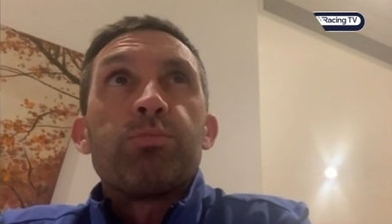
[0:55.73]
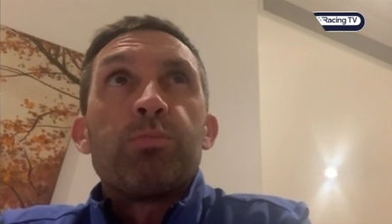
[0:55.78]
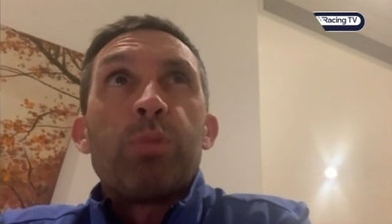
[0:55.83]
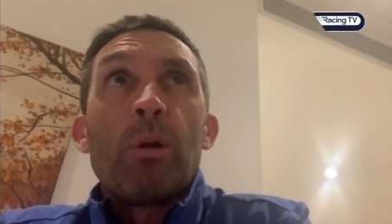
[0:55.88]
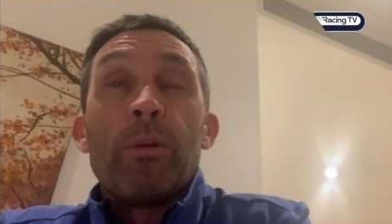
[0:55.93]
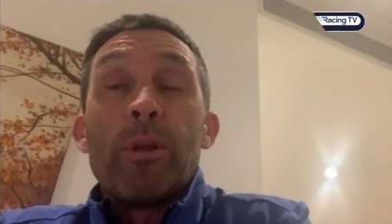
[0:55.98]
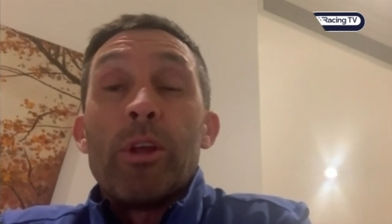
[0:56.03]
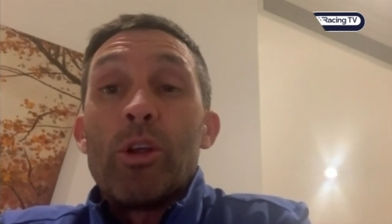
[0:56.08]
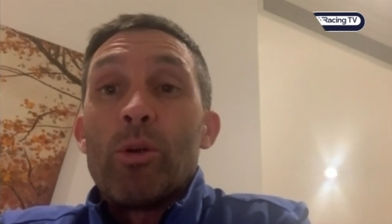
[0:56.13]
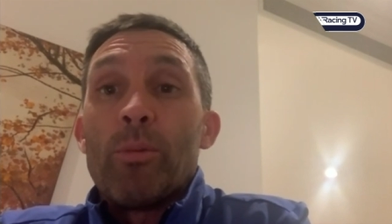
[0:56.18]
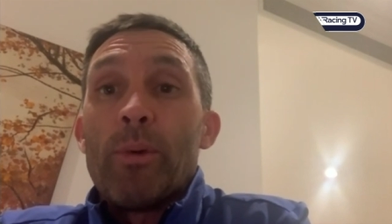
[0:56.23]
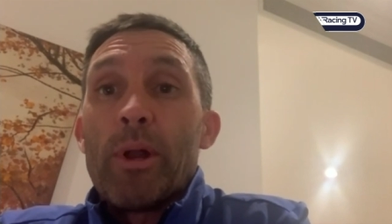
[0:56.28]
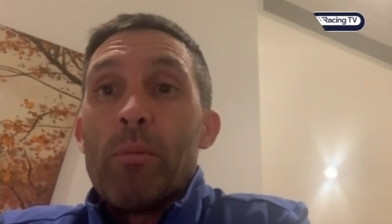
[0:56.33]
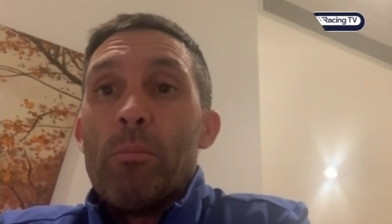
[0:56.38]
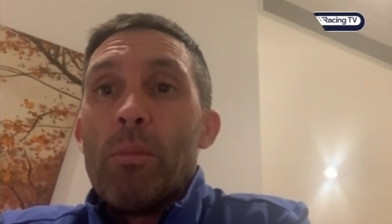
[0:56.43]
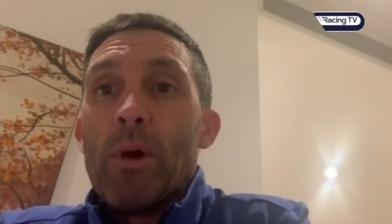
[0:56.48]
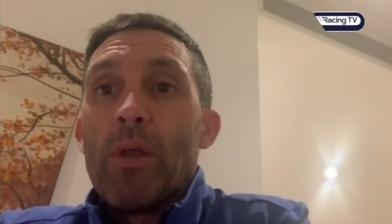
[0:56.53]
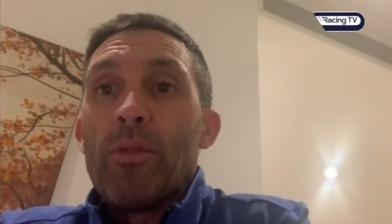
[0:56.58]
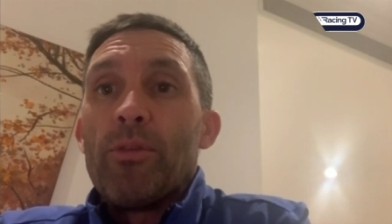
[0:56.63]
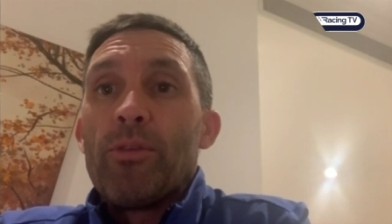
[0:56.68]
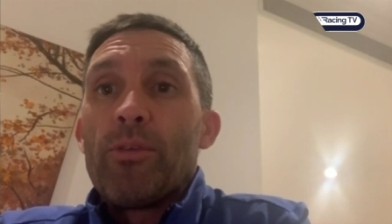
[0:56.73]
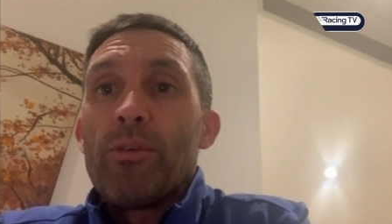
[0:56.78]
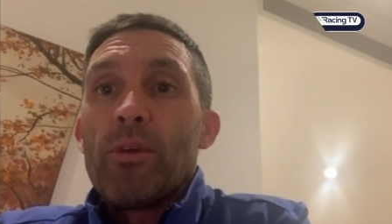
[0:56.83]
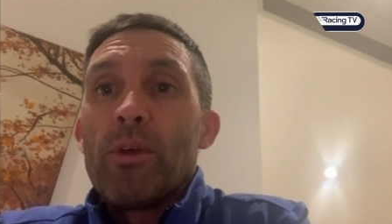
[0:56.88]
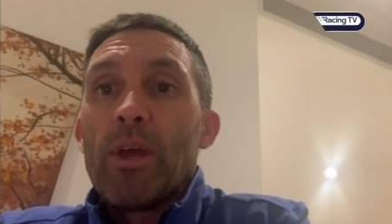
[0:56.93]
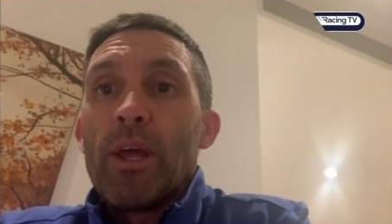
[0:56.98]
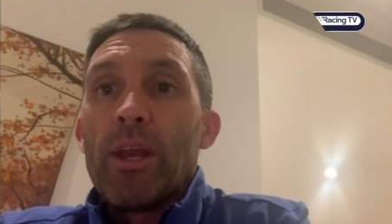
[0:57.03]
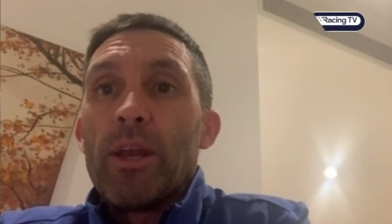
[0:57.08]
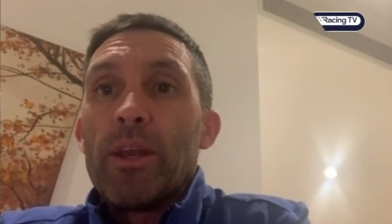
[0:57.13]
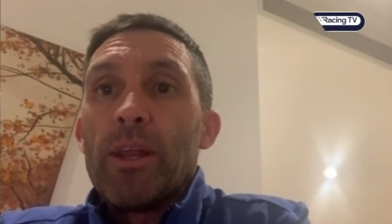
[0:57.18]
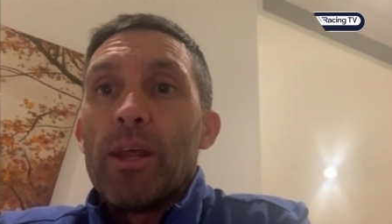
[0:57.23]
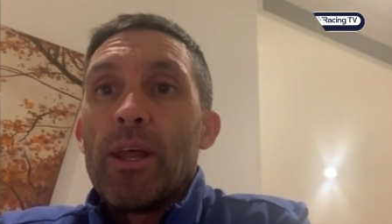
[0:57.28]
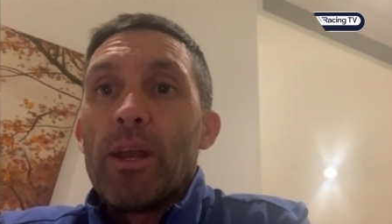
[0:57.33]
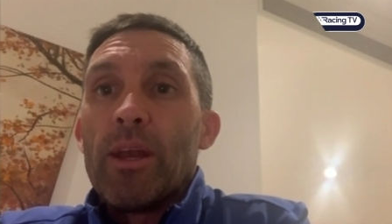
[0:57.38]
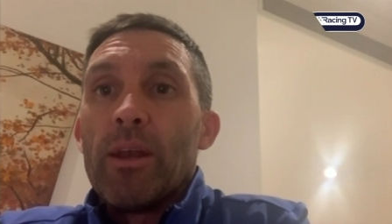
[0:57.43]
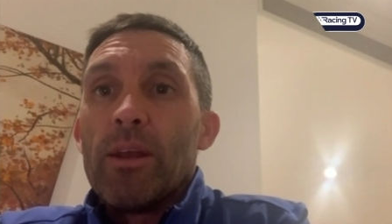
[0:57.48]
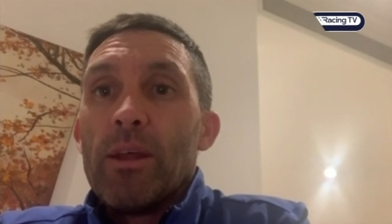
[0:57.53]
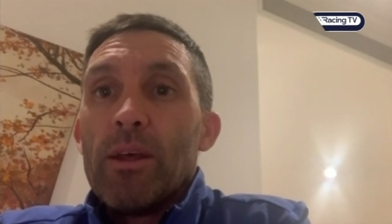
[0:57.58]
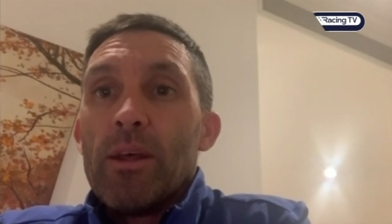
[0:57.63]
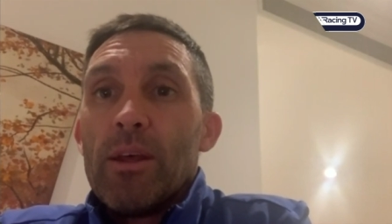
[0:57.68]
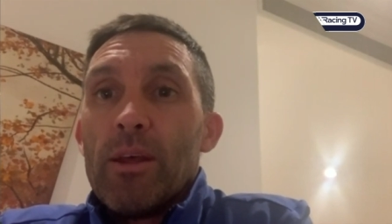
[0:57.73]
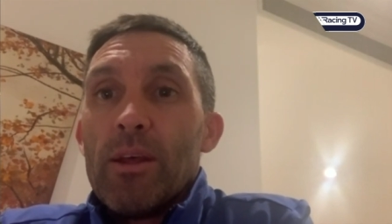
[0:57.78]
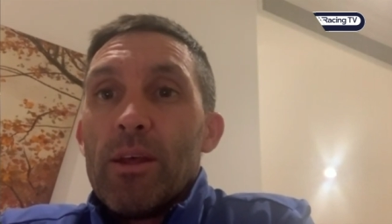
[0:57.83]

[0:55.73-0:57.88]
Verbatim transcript: probably here about a month, and then